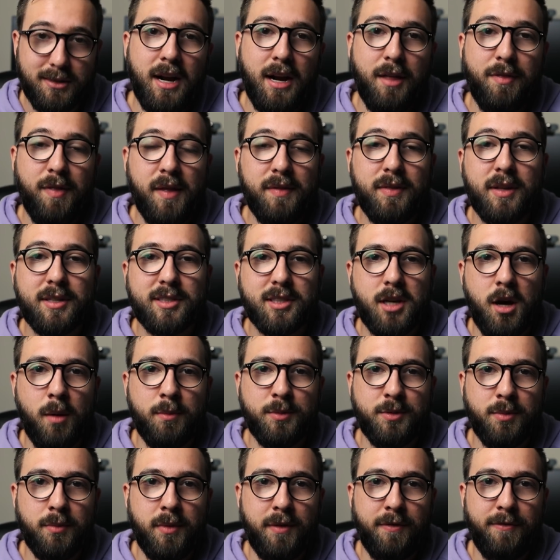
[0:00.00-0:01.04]
And I think this
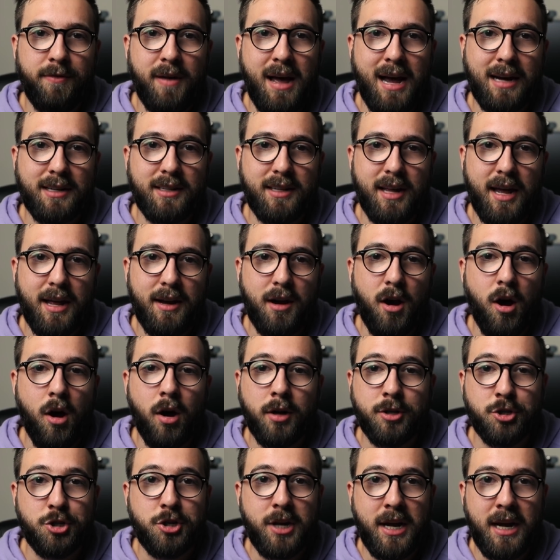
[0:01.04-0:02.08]
comes from the fact that
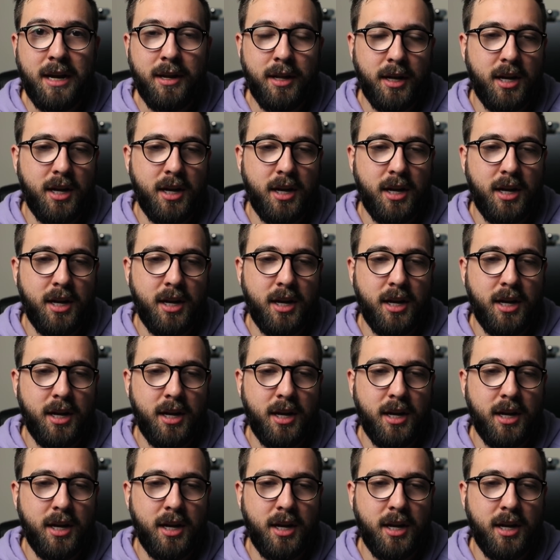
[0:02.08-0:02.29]
On-Chain,